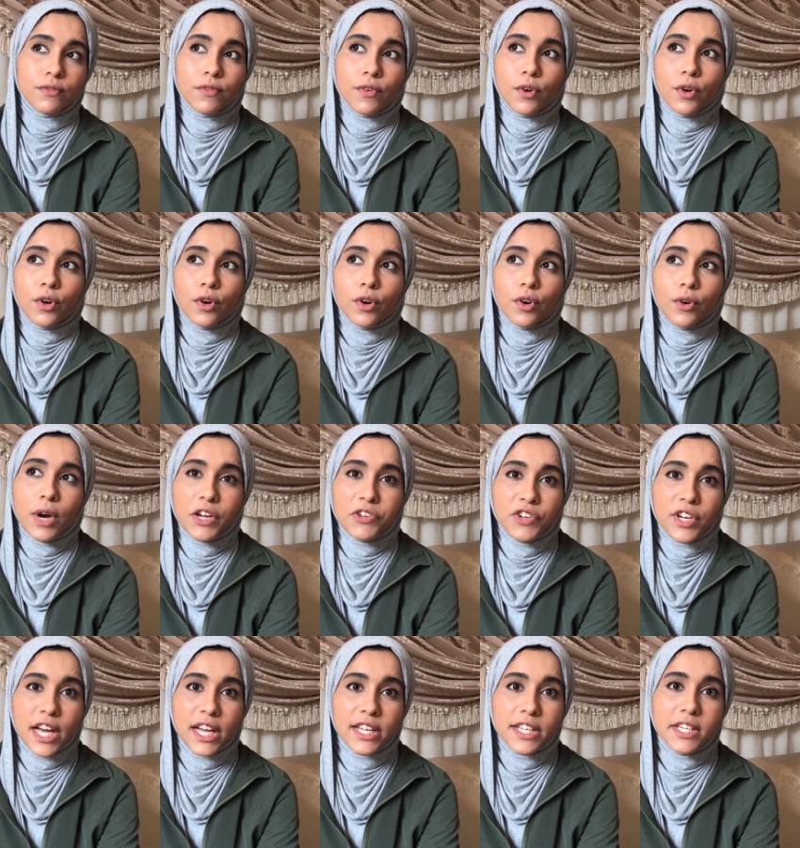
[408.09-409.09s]
for
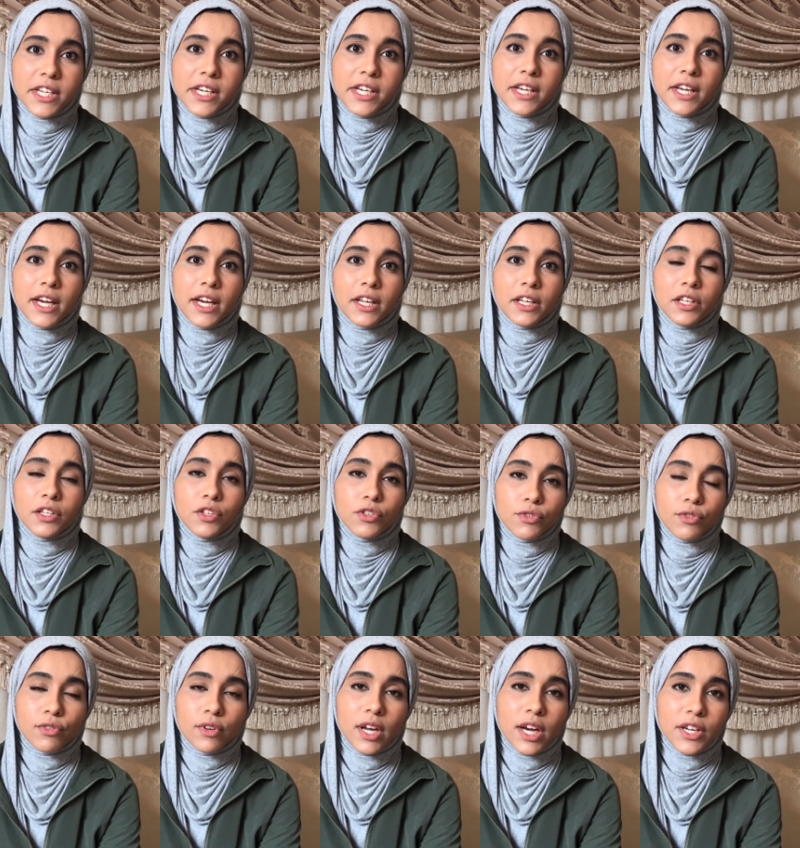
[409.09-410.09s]
rationality and
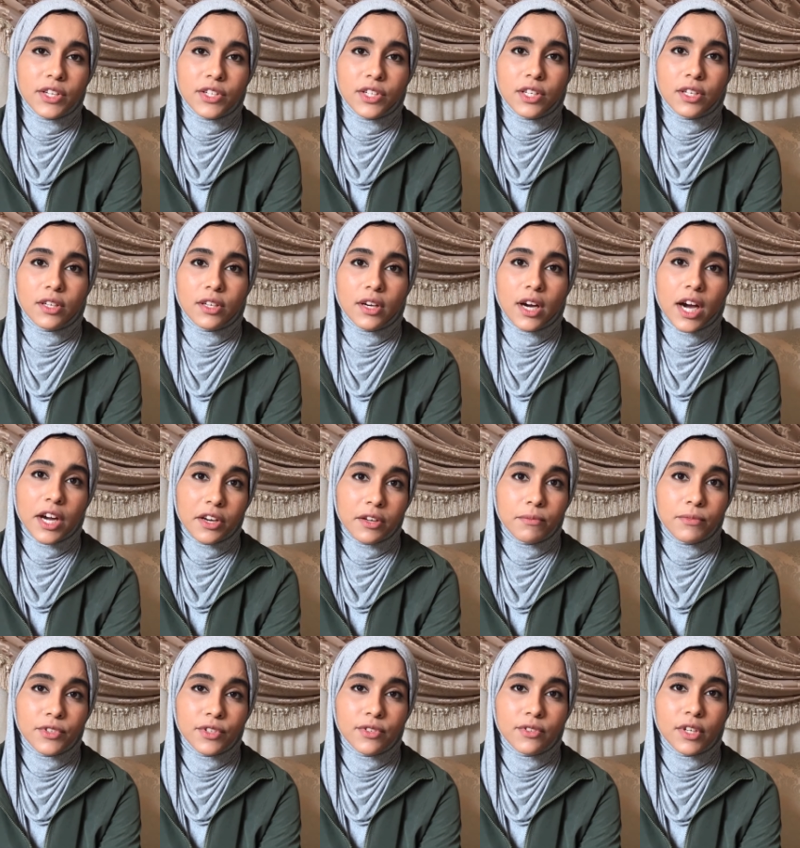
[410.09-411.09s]
industrialized
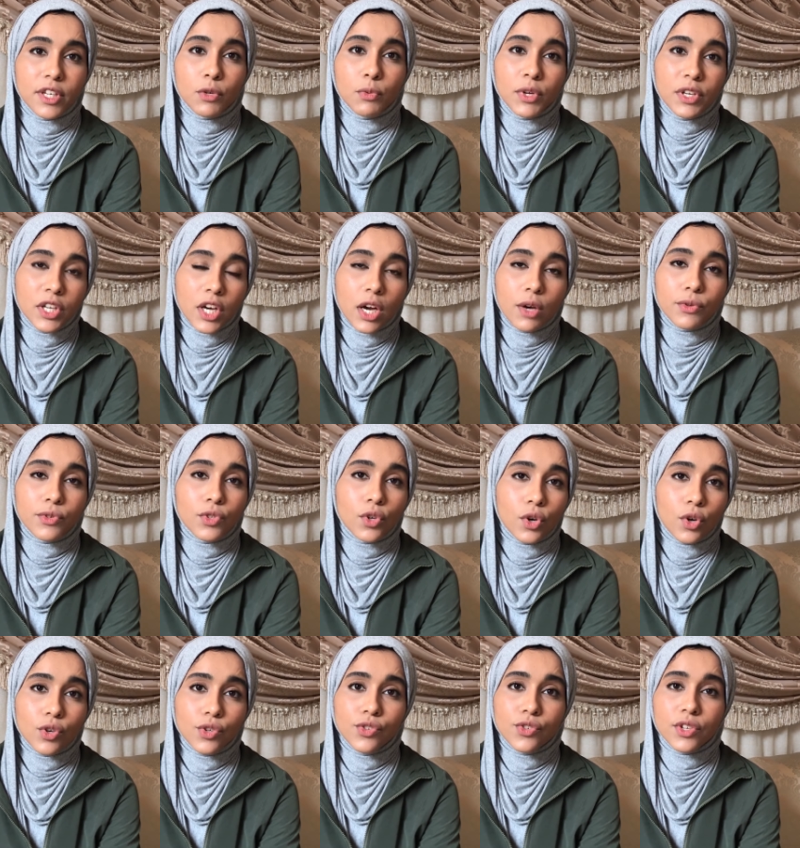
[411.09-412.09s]
items in windows,
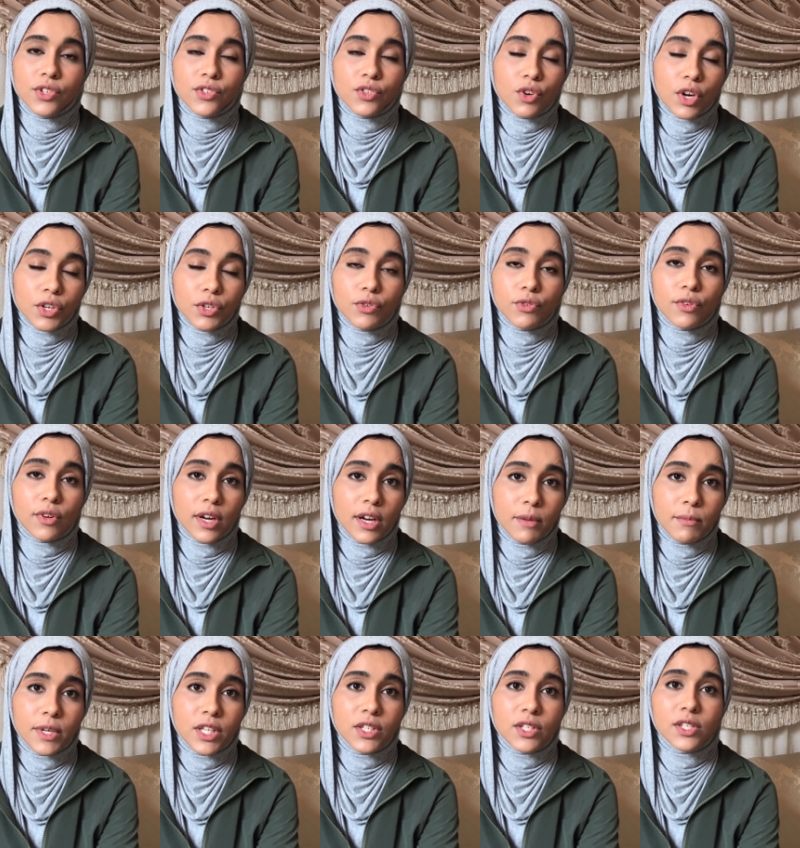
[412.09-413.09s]
doors, and structural
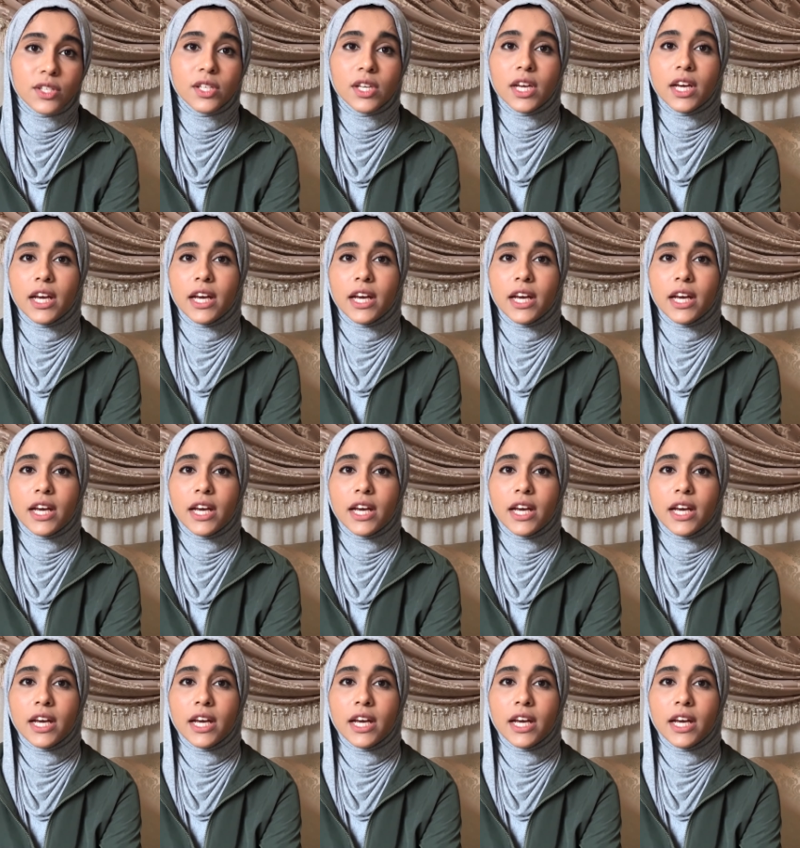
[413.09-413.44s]
elements.